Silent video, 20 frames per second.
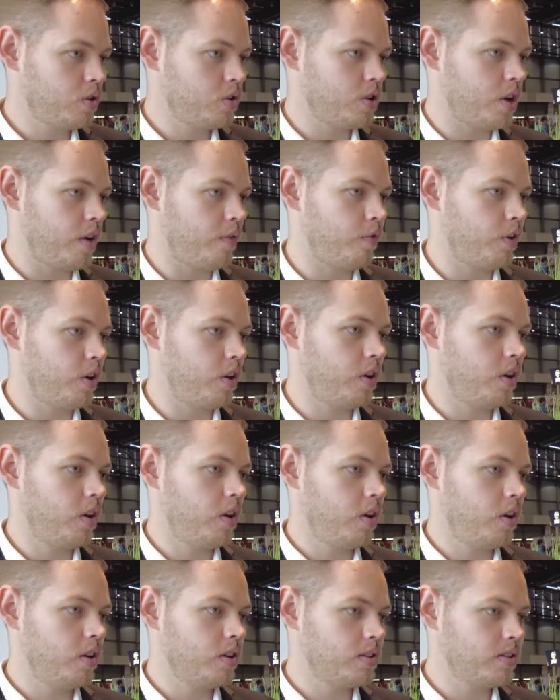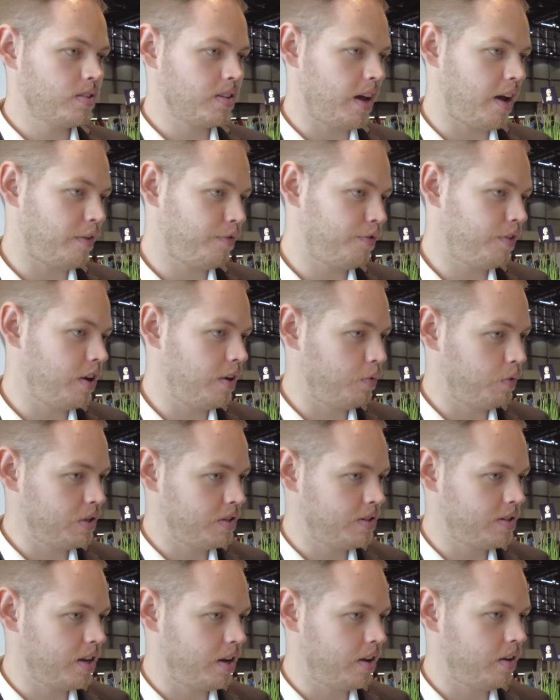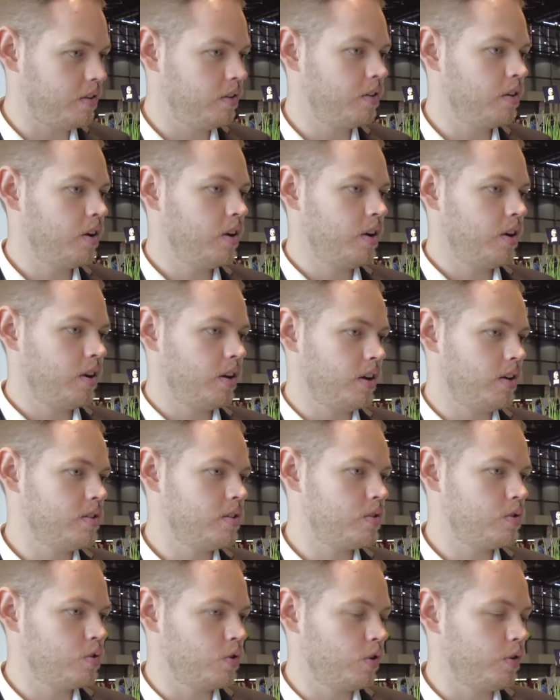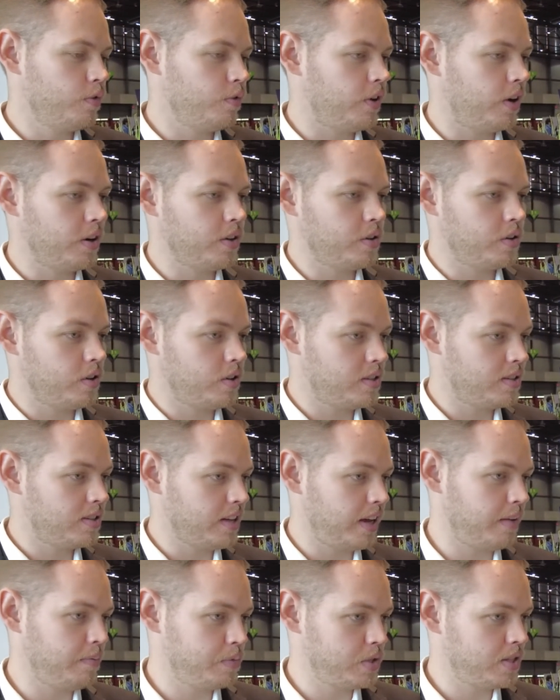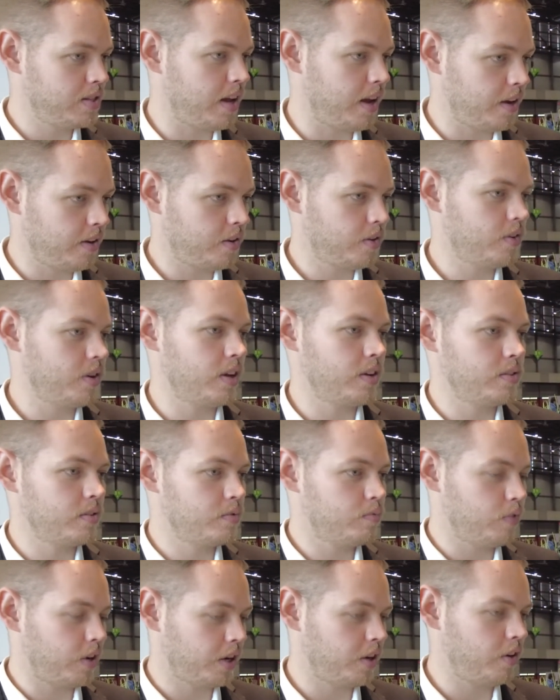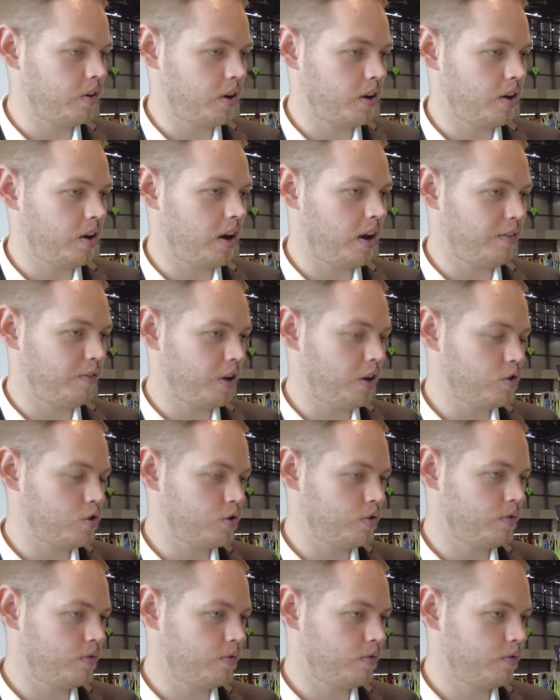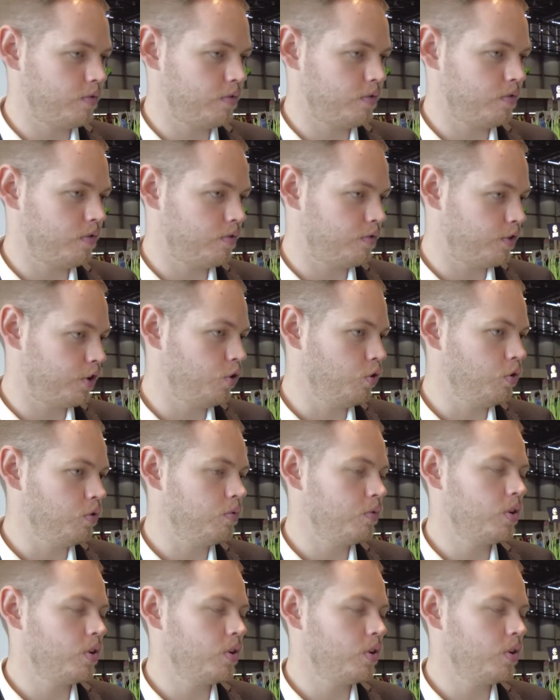so every SAF that we sell is certified to the same standard as regular aviation fuel.